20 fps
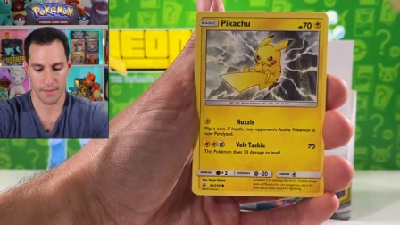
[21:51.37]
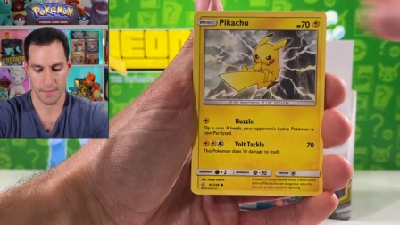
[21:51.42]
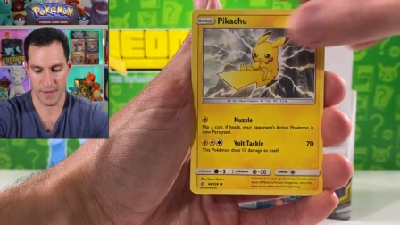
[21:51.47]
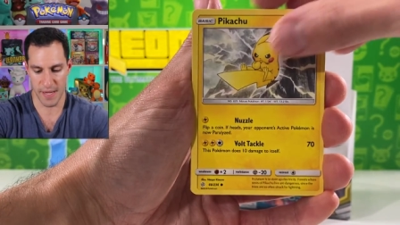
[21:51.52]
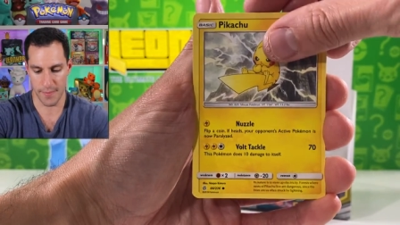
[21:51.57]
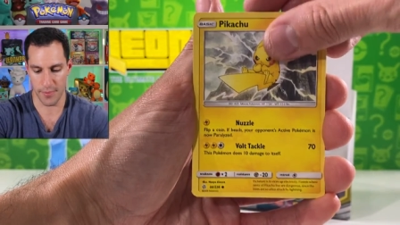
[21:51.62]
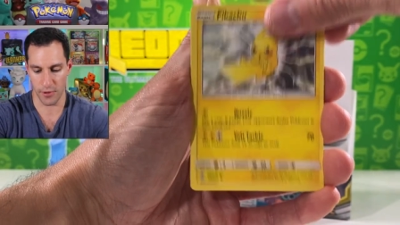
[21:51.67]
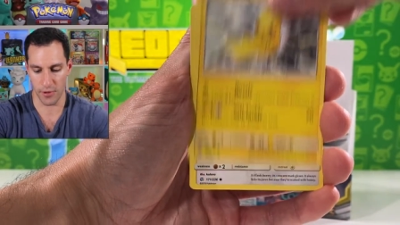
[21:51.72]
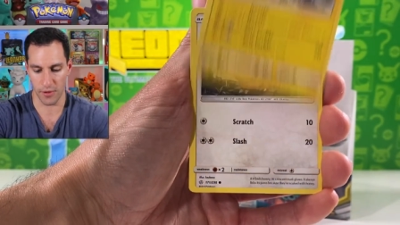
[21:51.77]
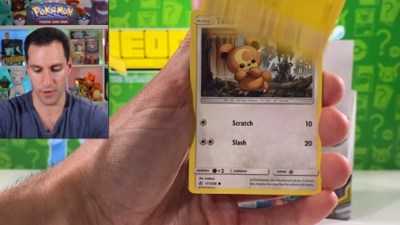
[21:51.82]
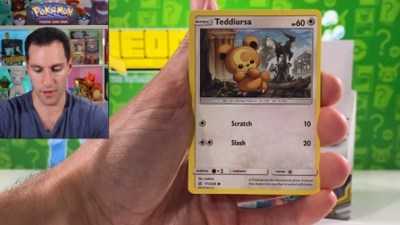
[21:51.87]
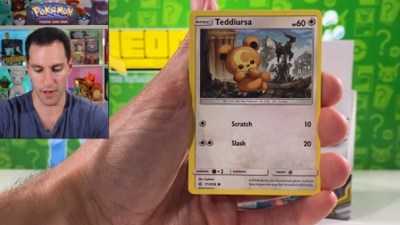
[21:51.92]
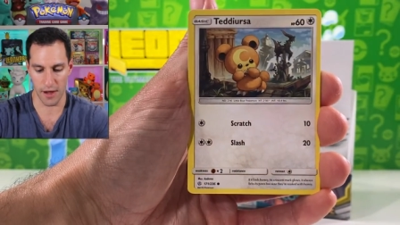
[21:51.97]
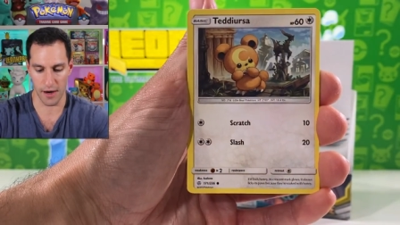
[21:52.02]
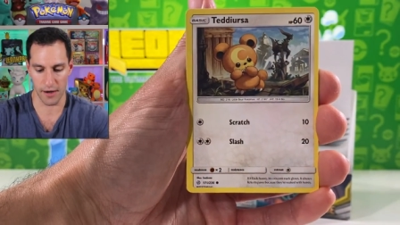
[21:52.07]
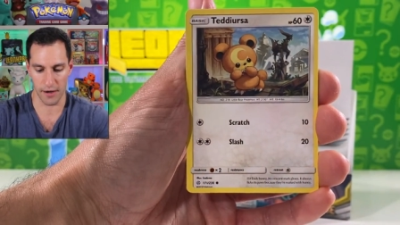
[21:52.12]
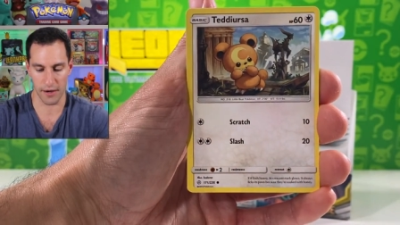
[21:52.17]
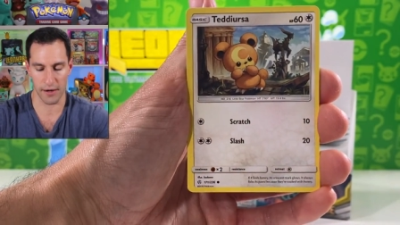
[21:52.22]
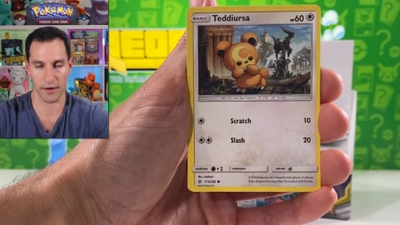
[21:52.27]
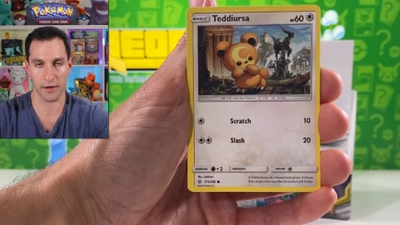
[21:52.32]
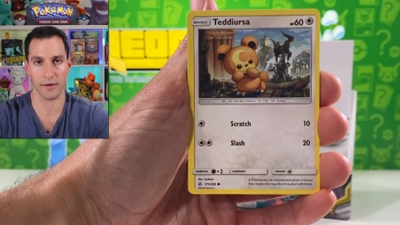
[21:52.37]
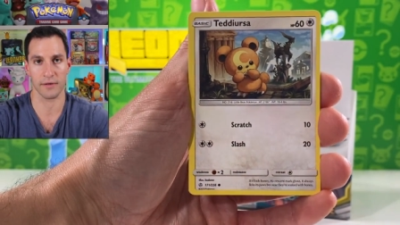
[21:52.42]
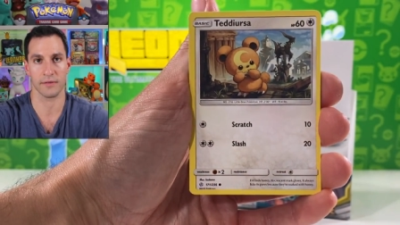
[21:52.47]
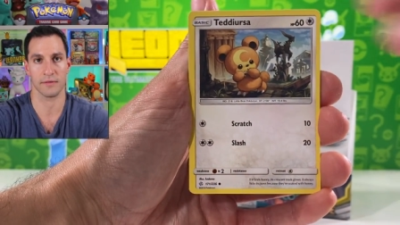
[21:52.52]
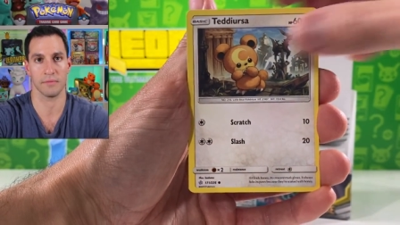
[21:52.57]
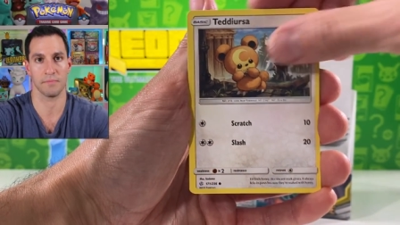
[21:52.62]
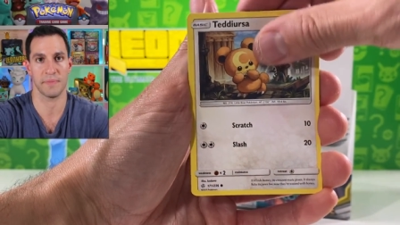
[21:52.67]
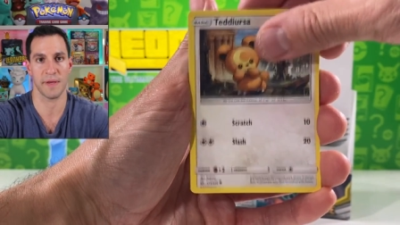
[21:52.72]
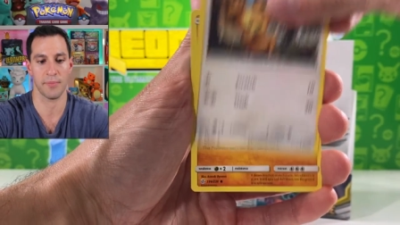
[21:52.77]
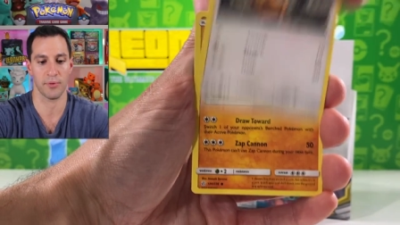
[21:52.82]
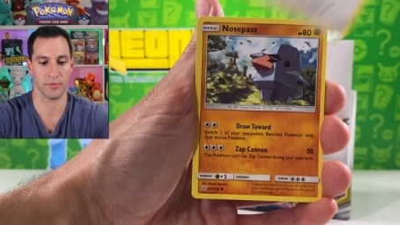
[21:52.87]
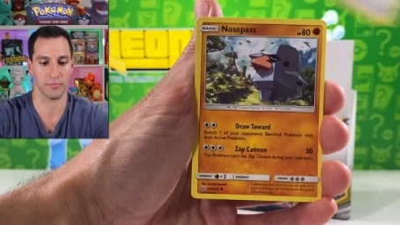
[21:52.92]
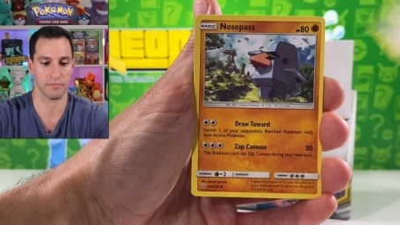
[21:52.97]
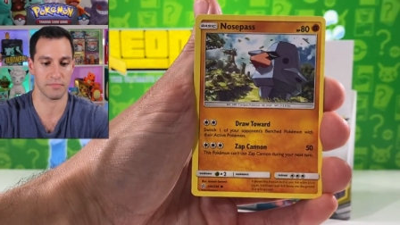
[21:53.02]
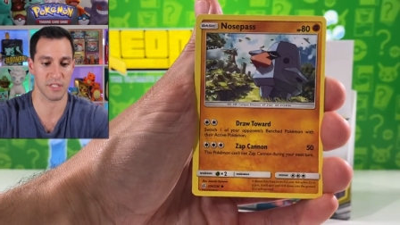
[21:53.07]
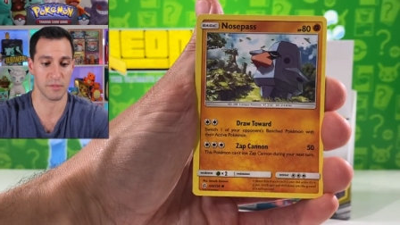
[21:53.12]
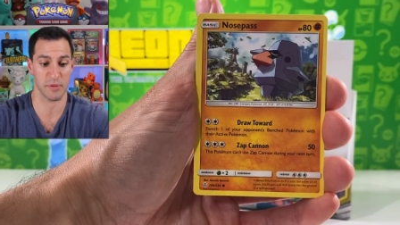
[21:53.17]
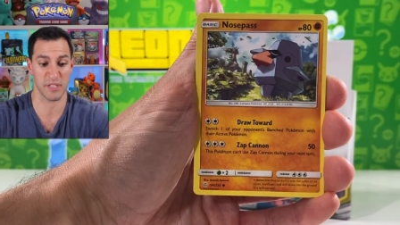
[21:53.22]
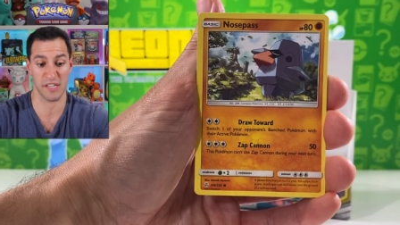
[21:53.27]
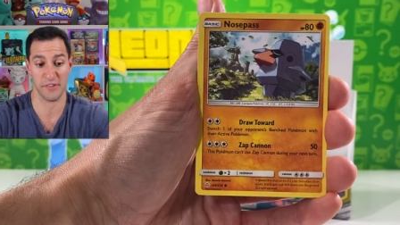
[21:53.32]
people are people
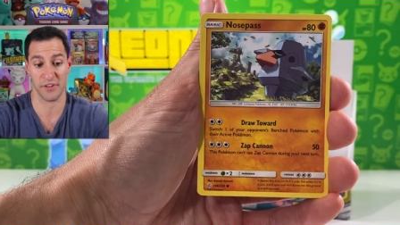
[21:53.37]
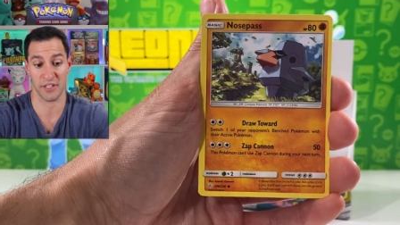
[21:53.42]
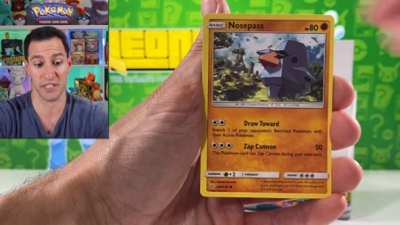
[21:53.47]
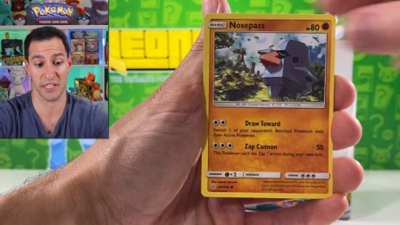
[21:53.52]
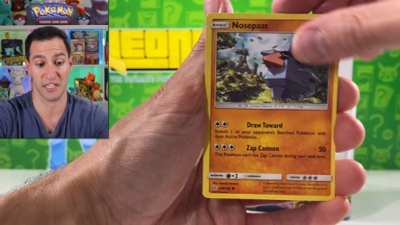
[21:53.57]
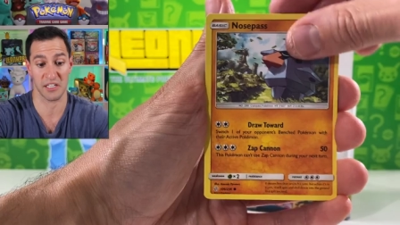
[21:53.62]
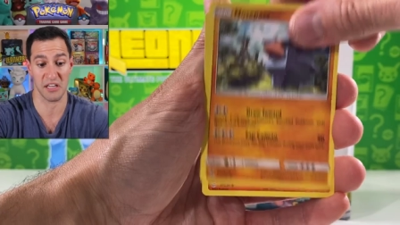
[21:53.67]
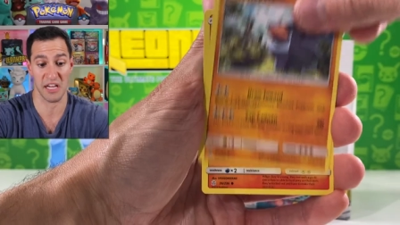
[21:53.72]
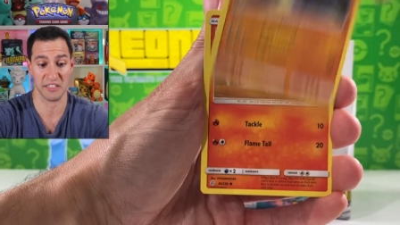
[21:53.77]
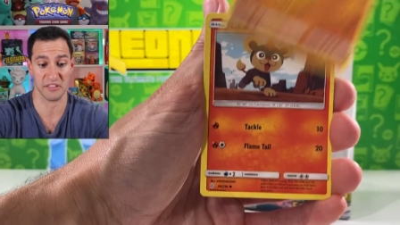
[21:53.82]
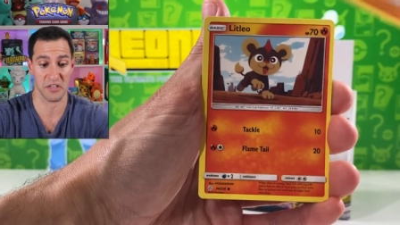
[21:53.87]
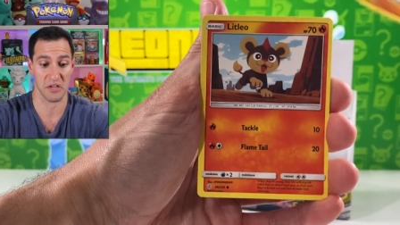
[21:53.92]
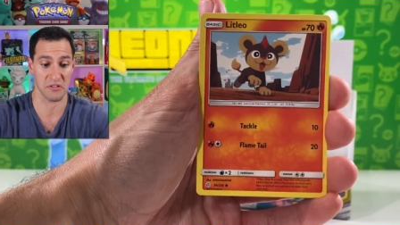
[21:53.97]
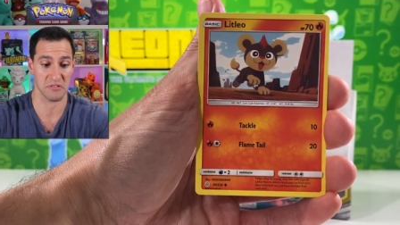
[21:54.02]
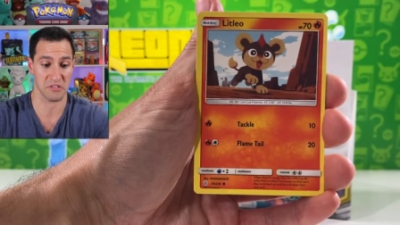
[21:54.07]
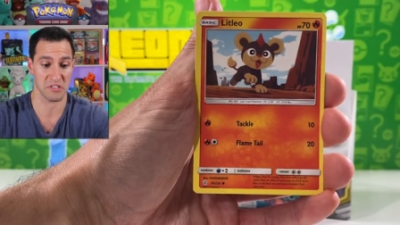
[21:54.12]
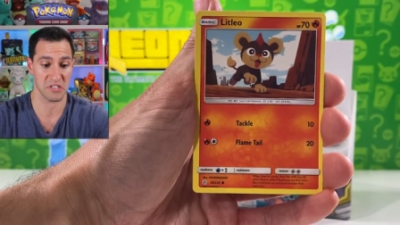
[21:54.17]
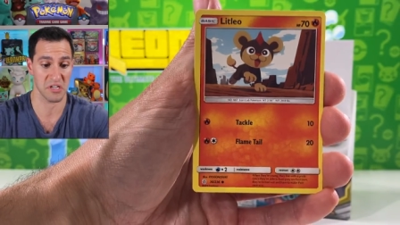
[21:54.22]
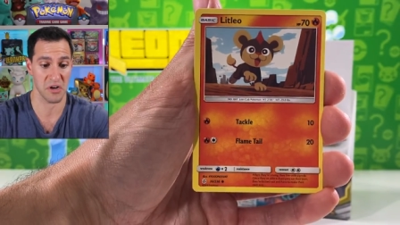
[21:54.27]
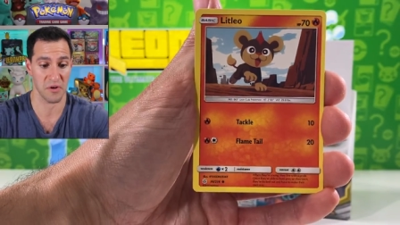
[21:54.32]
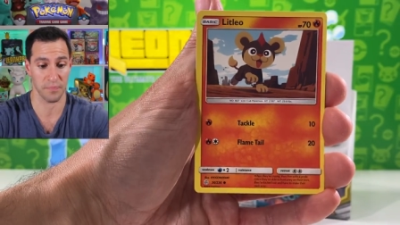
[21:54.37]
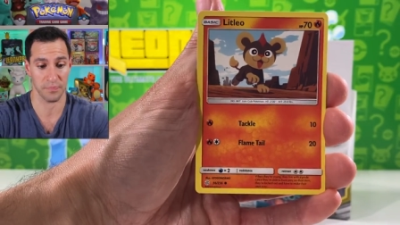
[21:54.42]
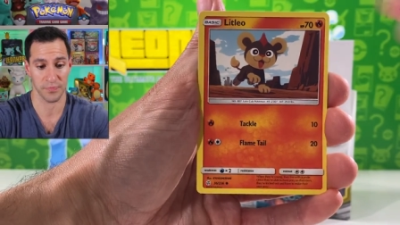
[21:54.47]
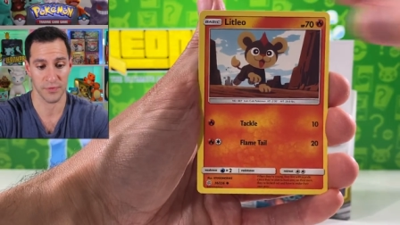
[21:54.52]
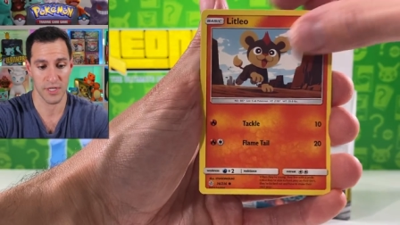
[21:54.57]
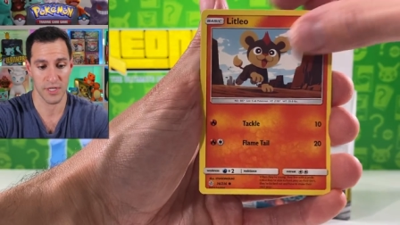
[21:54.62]
specifically collect those. So,